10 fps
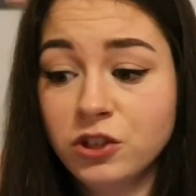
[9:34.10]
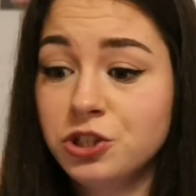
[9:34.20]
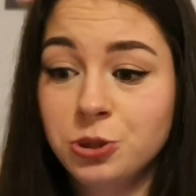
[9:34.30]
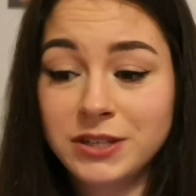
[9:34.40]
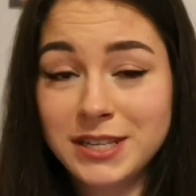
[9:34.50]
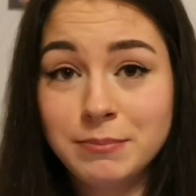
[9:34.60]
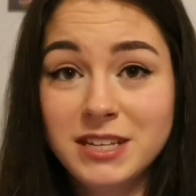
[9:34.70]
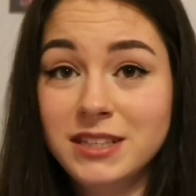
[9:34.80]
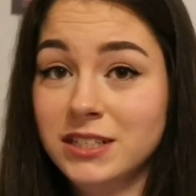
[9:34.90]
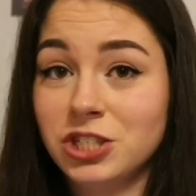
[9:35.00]
learn to accept
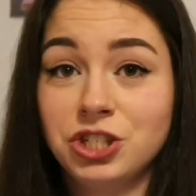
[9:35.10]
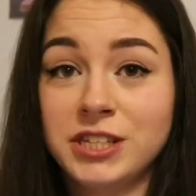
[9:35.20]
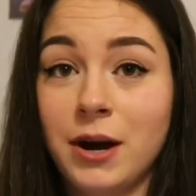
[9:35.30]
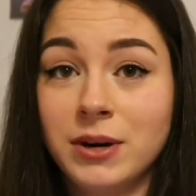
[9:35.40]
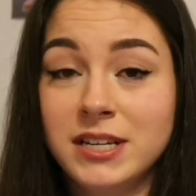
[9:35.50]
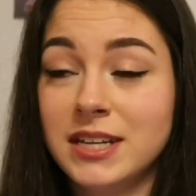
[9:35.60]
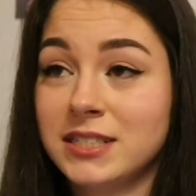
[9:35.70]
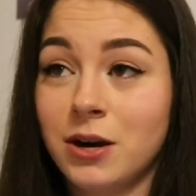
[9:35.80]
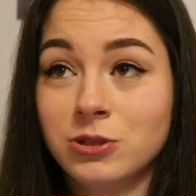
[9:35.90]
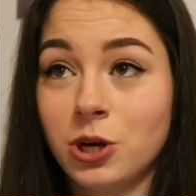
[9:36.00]
it. This is just how it is. That's
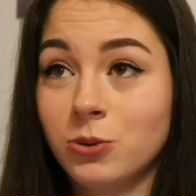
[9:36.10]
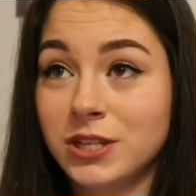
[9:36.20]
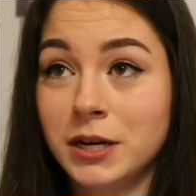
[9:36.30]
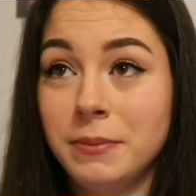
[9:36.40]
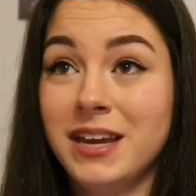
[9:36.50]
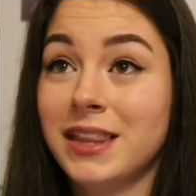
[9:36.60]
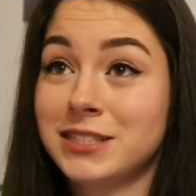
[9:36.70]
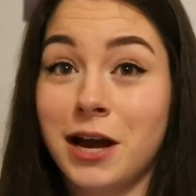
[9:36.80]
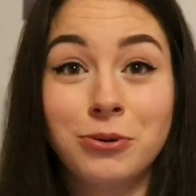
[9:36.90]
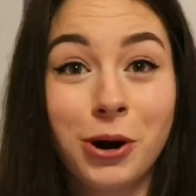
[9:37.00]
how it's always going to be, and that's
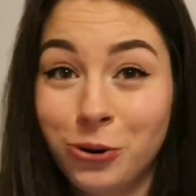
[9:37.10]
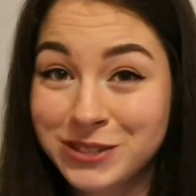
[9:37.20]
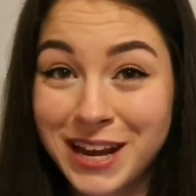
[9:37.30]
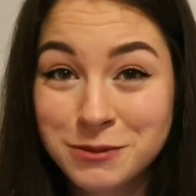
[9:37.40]
how it always has